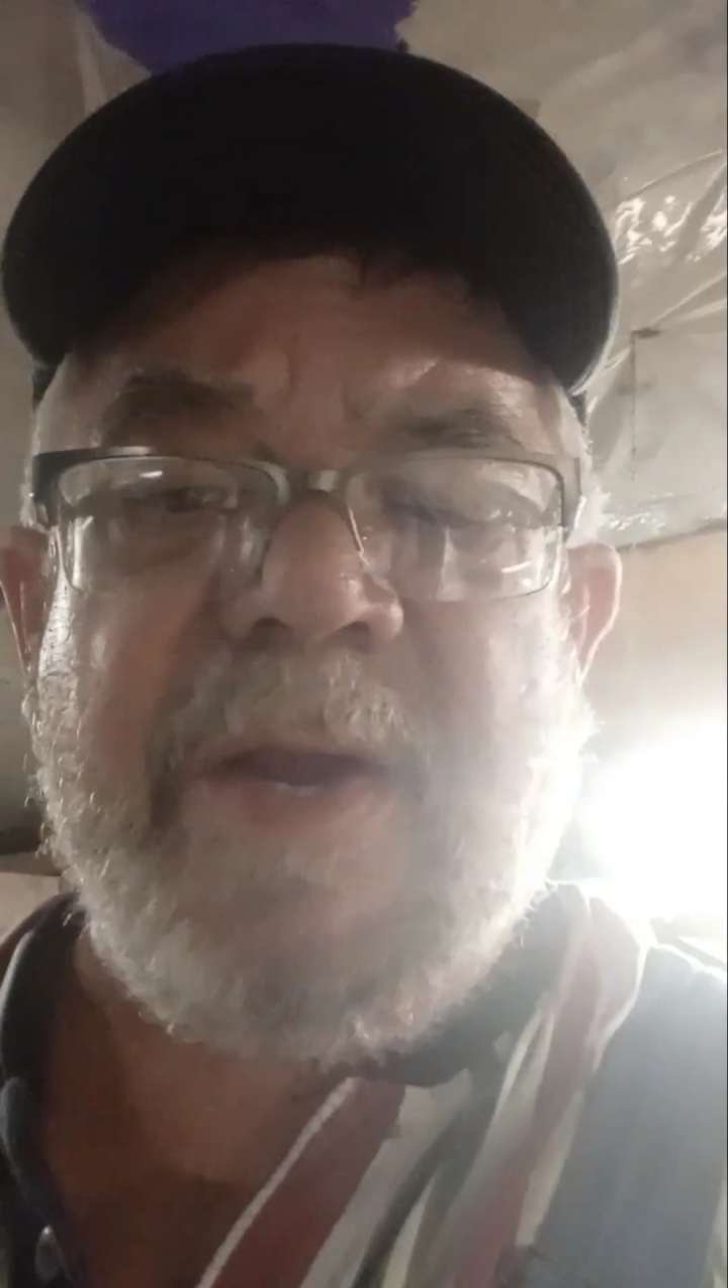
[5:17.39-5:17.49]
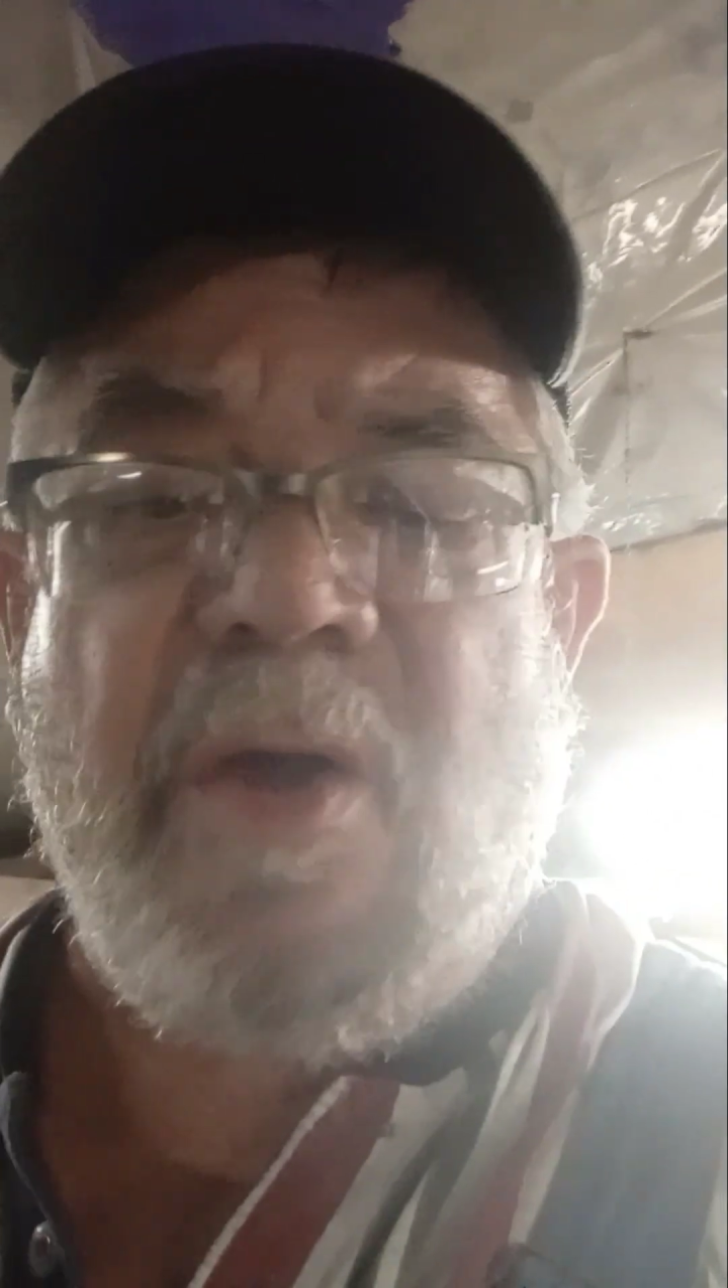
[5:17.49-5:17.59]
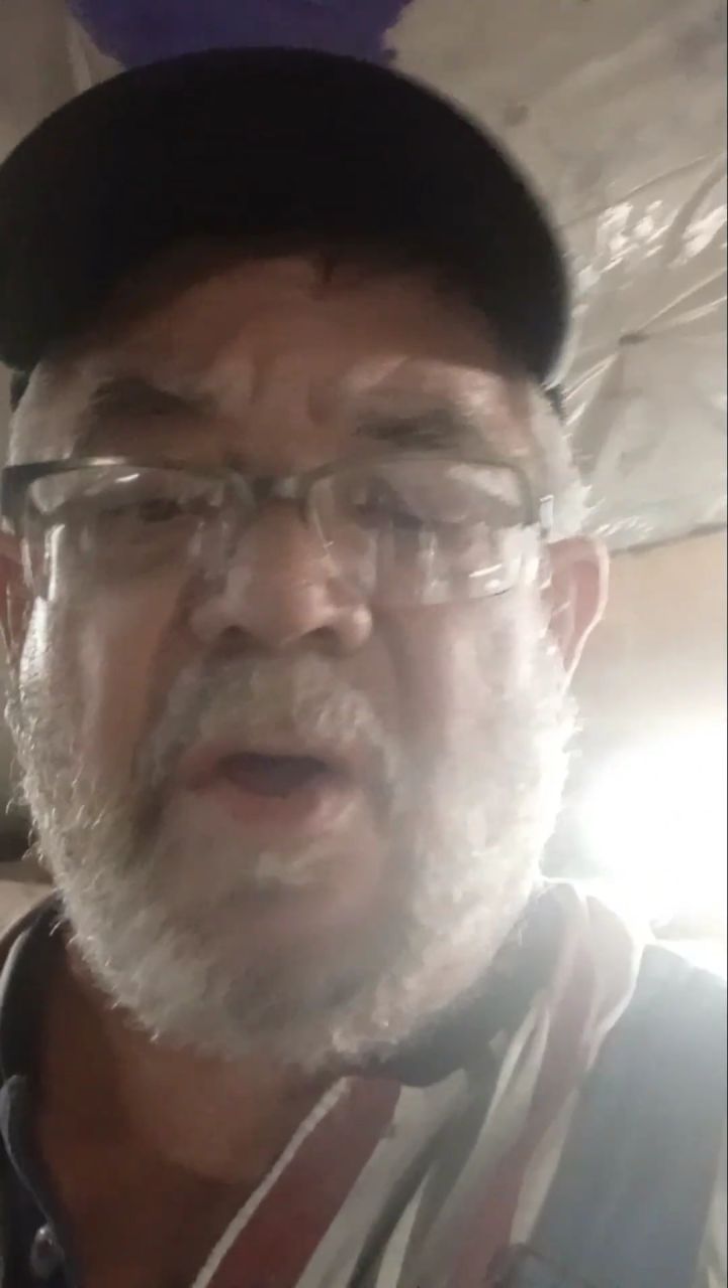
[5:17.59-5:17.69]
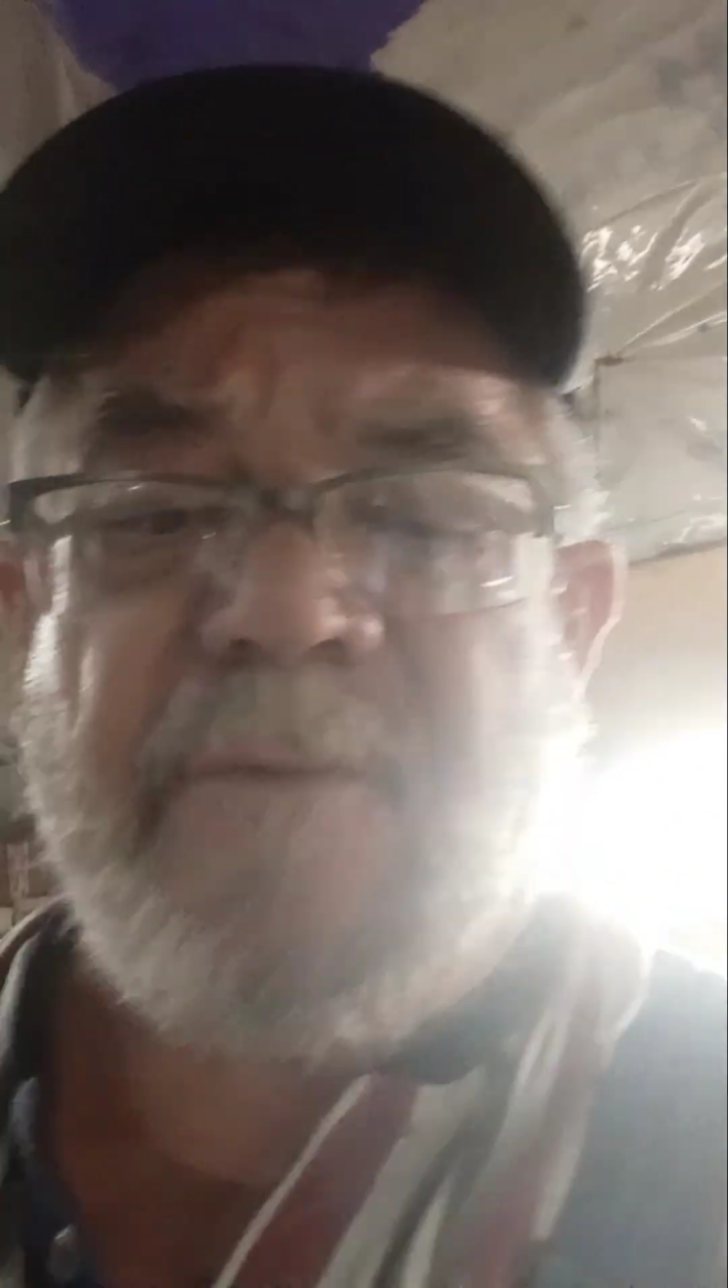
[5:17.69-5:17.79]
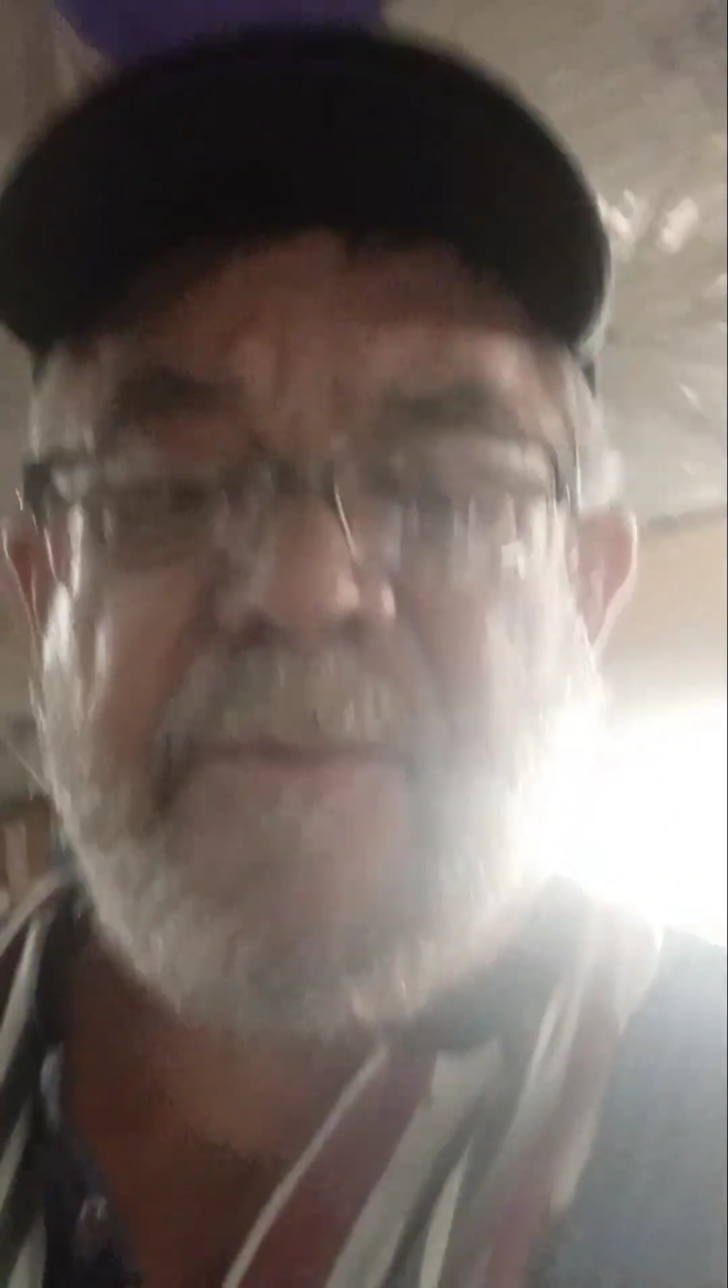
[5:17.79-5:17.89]

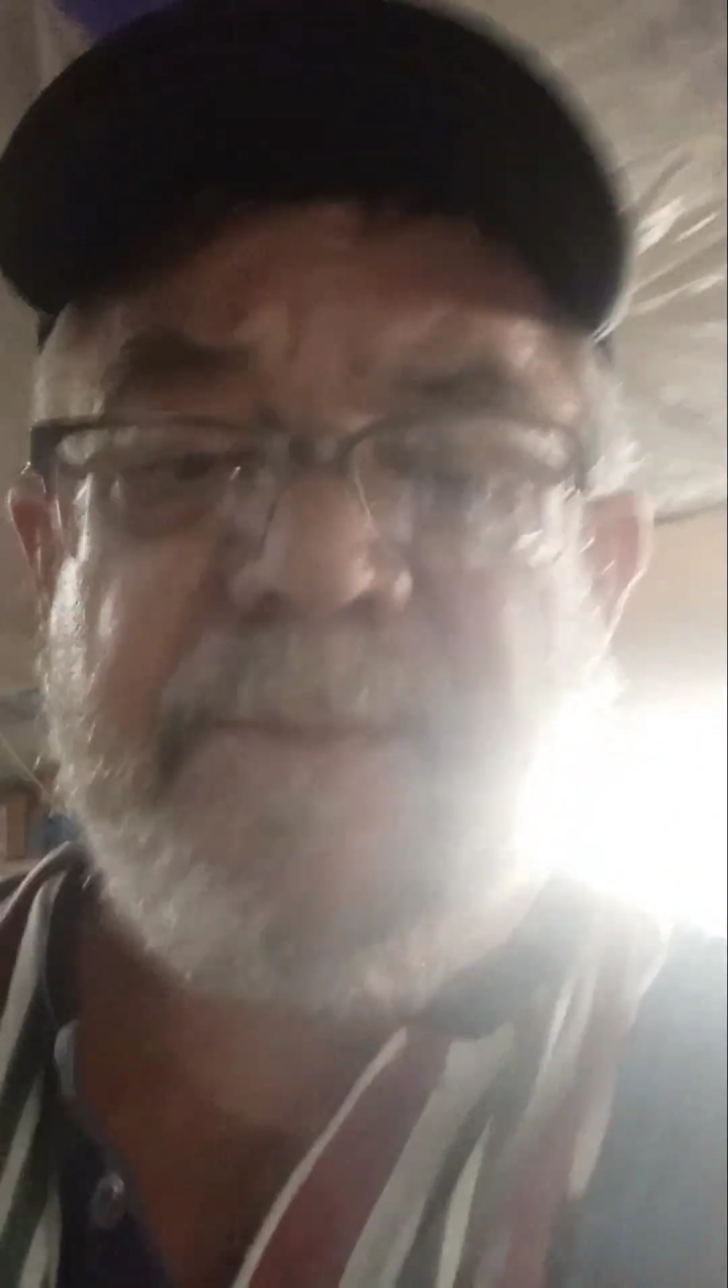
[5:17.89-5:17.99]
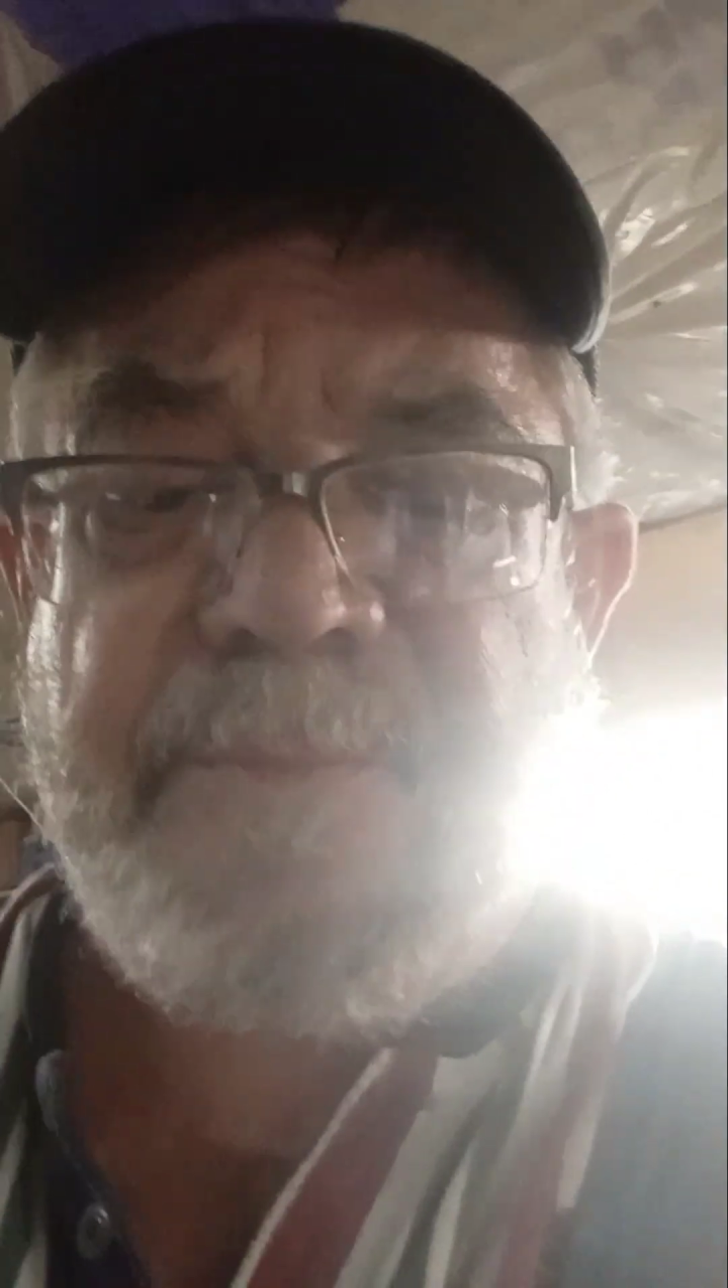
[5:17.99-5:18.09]
all of them.